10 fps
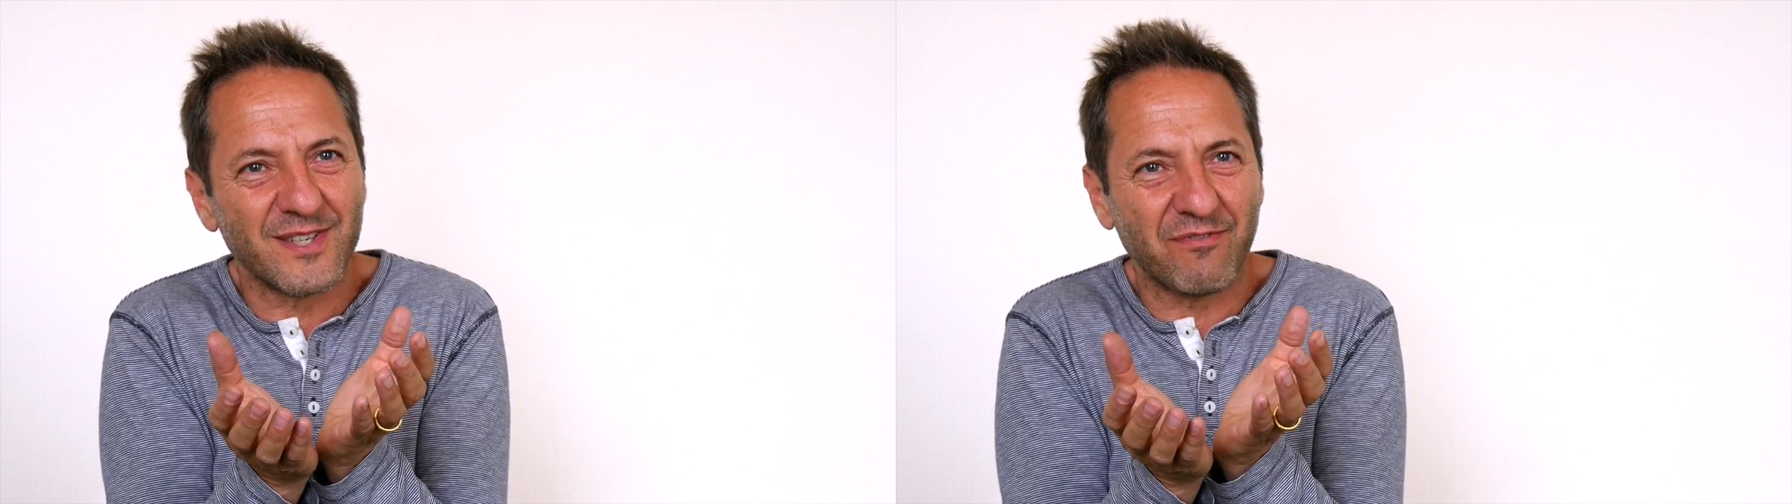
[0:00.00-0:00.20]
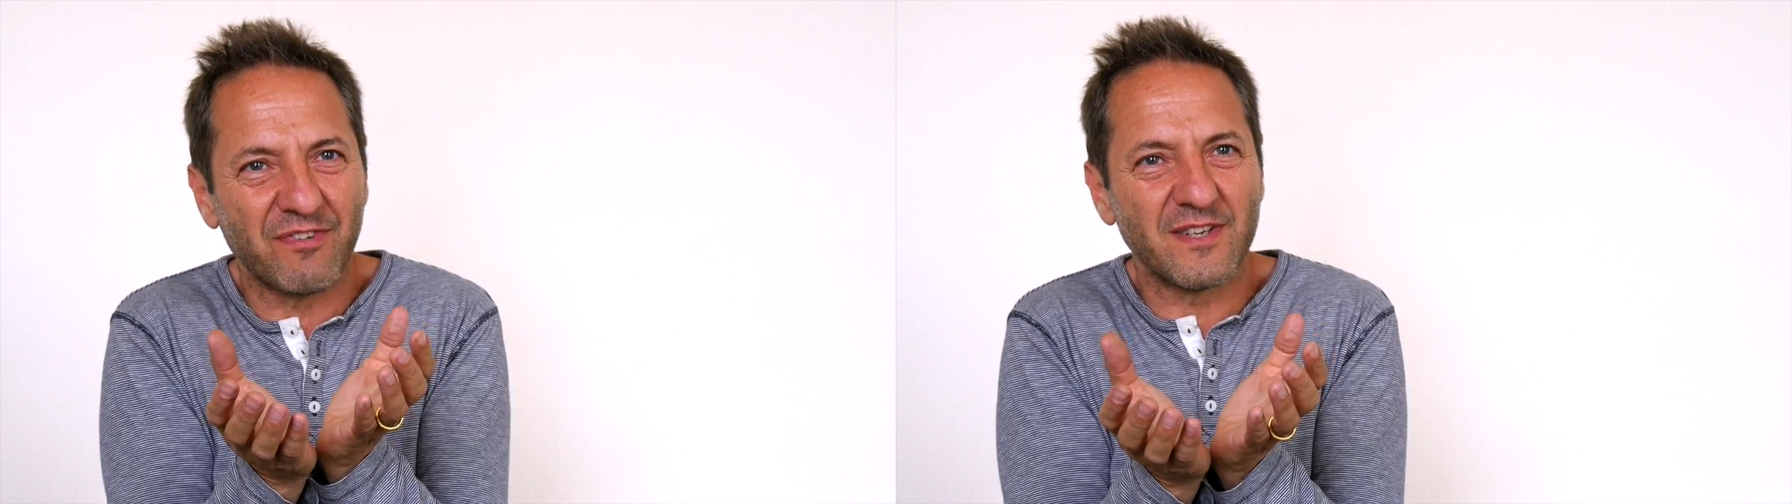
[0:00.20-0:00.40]

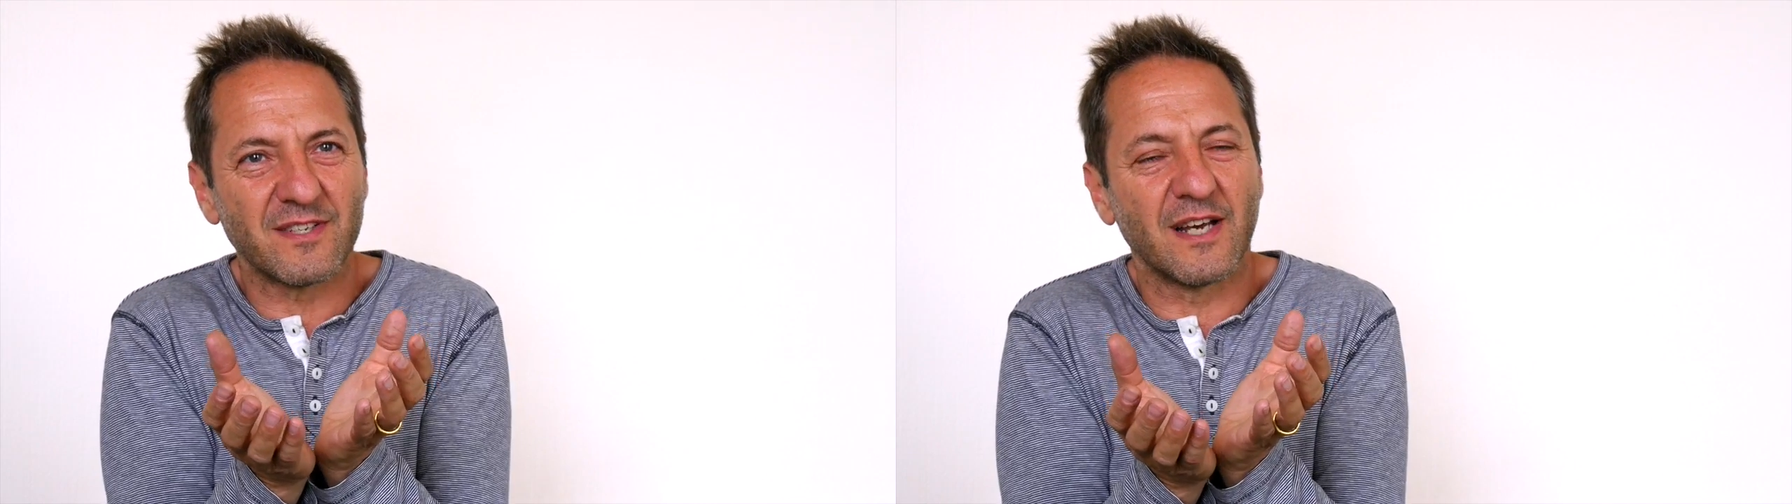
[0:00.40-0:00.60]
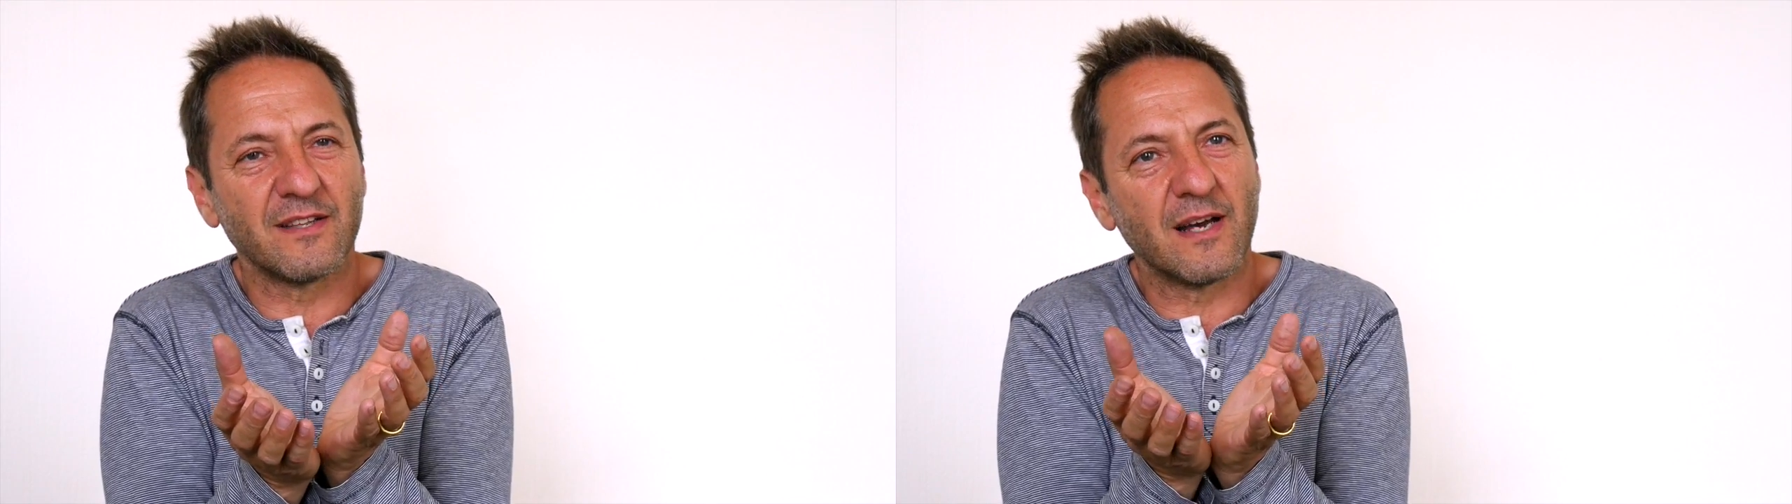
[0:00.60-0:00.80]
It
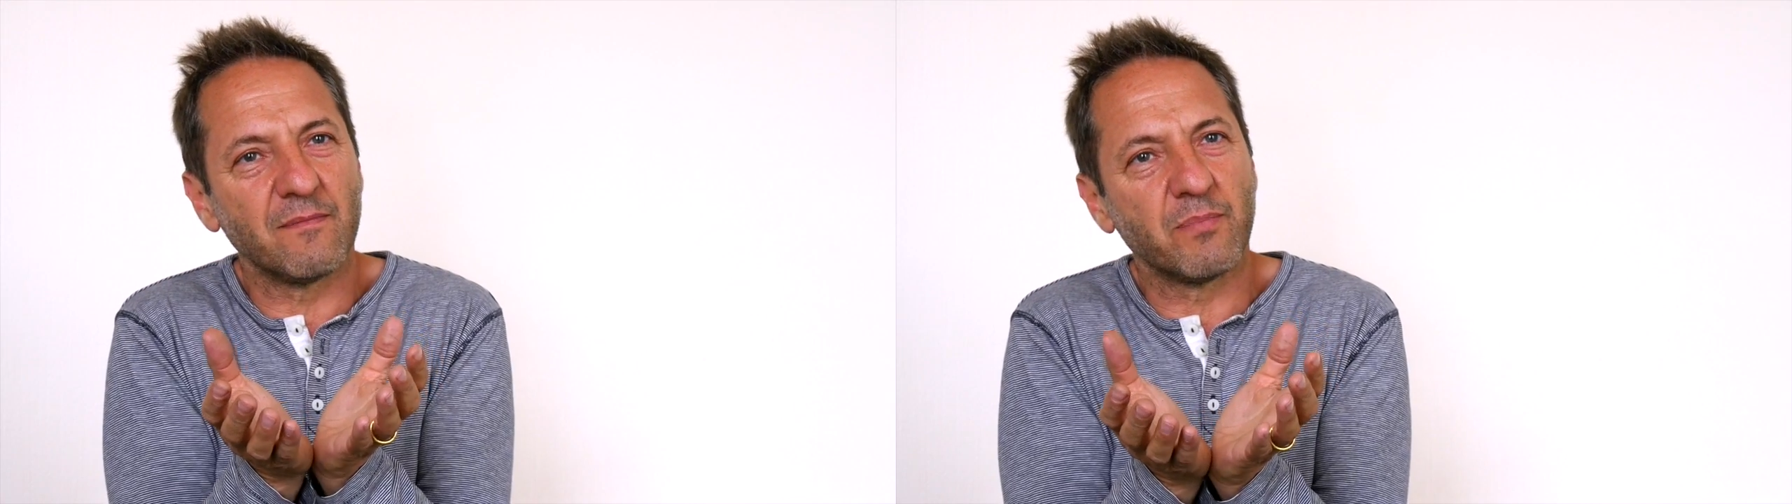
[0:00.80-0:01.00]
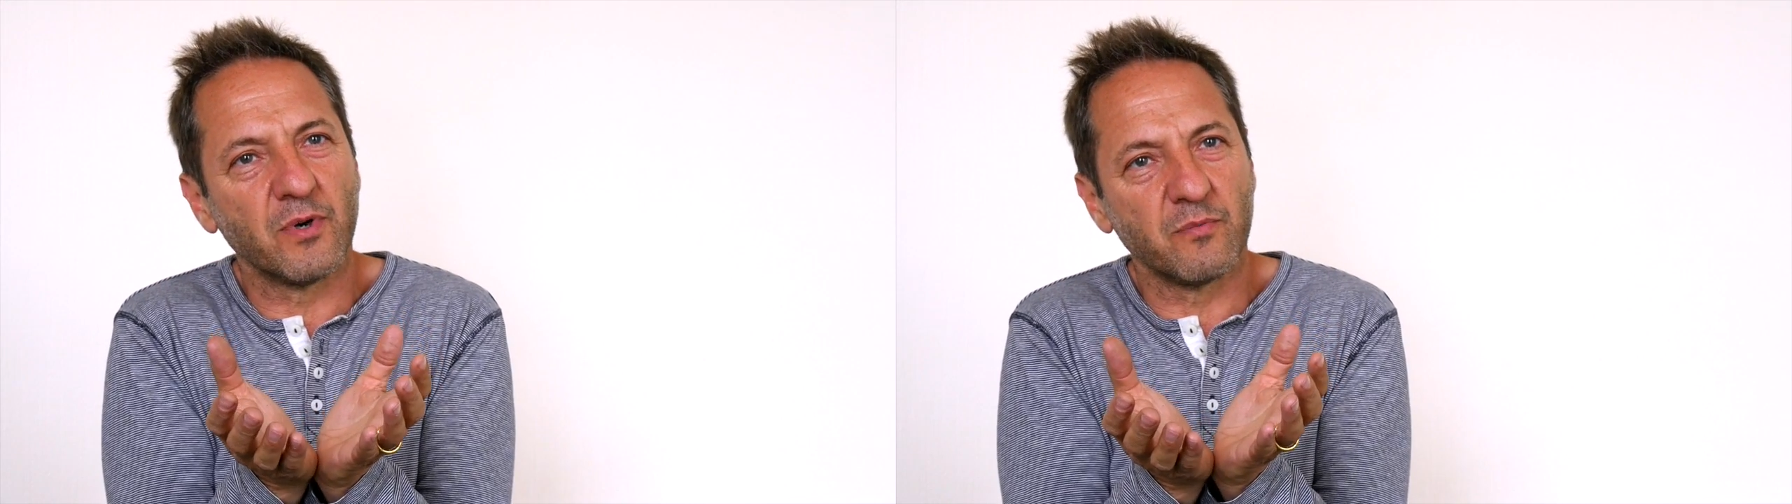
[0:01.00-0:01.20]
feels like
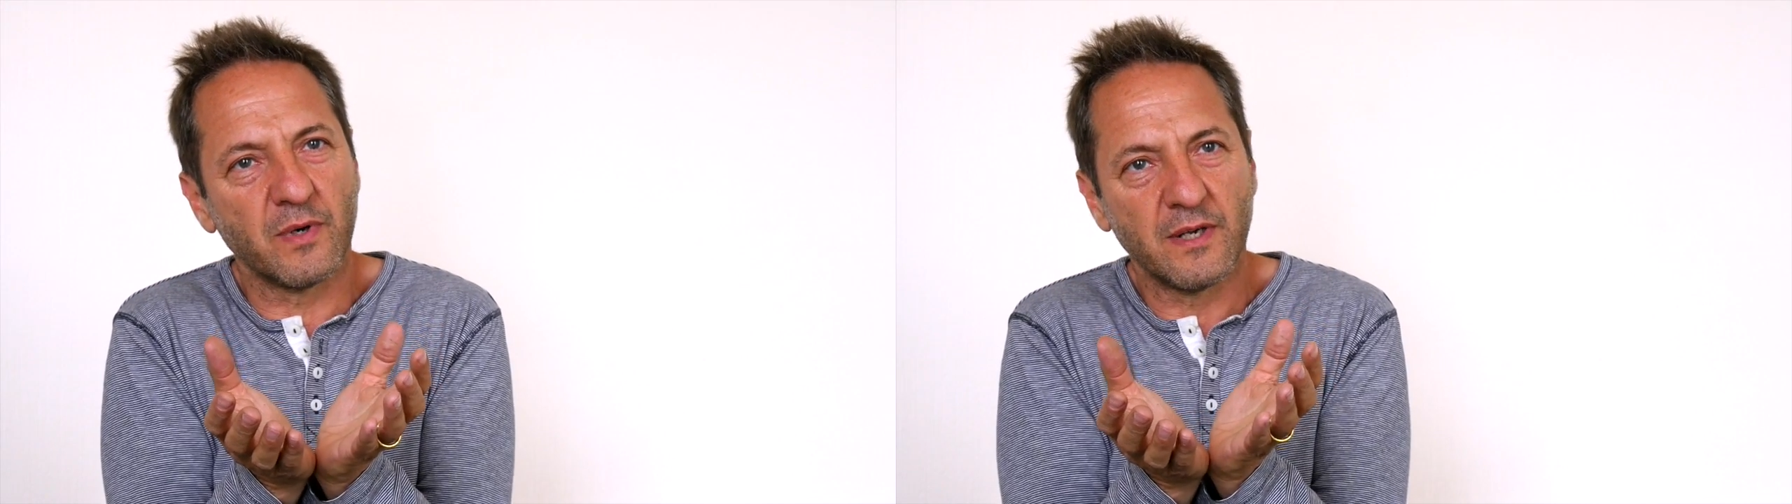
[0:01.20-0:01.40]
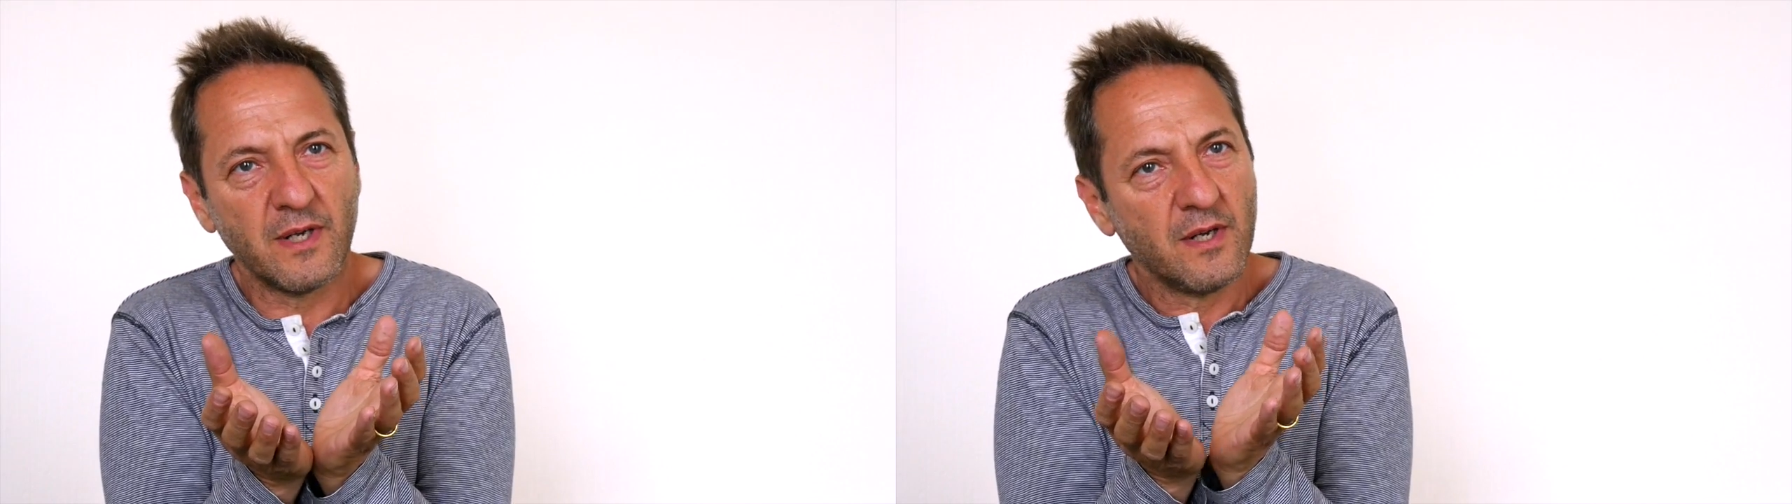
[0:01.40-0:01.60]
that point
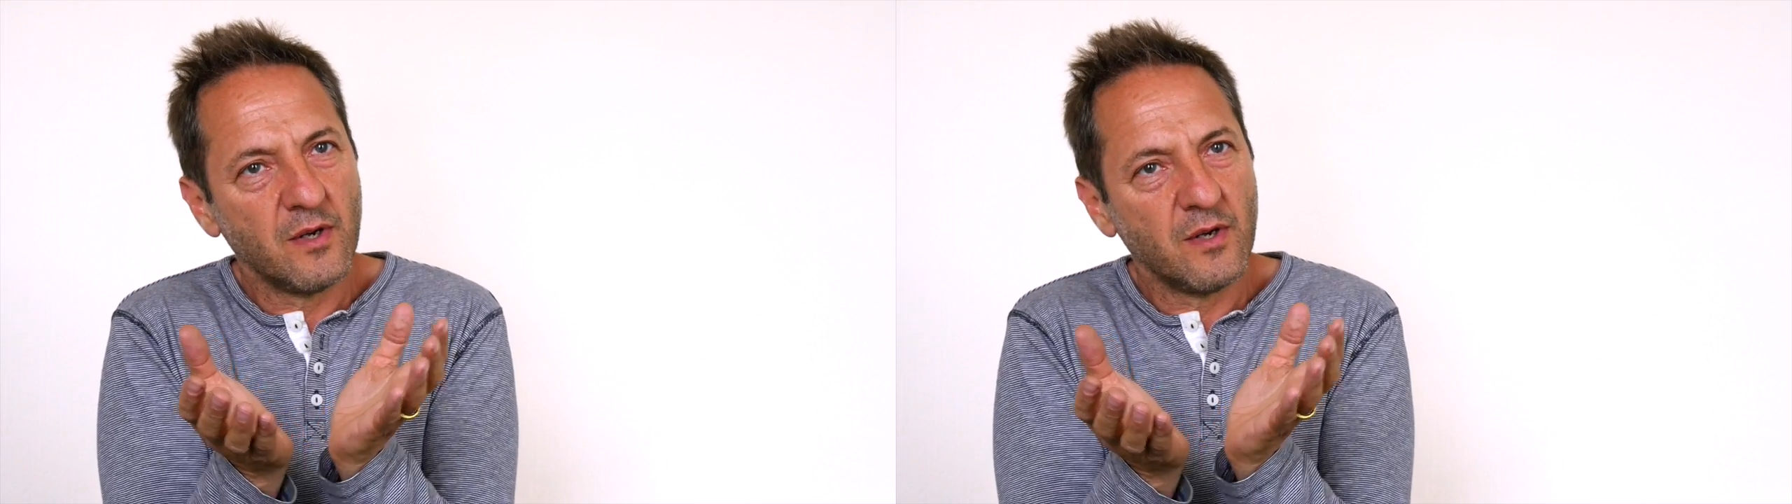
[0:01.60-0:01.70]
where